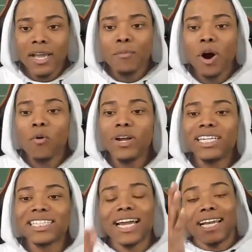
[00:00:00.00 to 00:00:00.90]
Bro, we
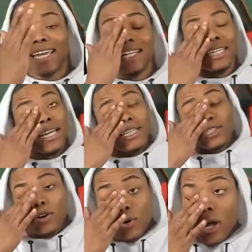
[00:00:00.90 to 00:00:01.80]
just gotta get it to the end
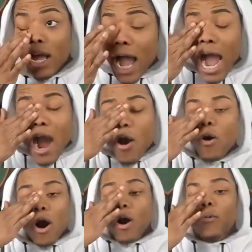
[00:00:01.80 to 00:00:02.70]
zone. How
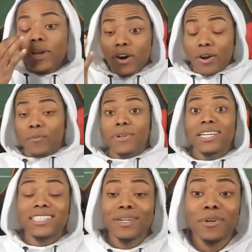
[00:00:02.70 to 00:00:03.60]
are we gonna? We need
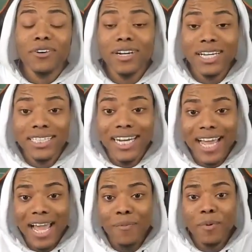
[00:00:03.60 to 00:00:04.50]
something crazy to
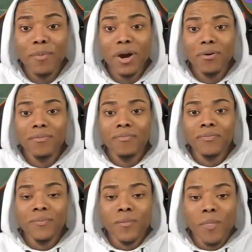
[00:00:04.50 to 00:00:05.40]
happen, bro.
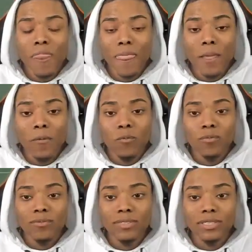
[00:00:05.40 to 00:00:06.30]

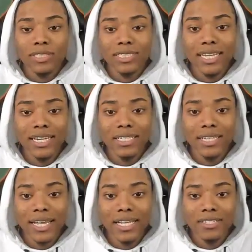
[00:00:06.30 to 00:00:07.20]
To get it to the
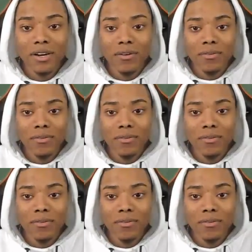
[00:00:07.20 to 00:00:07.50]
end zone.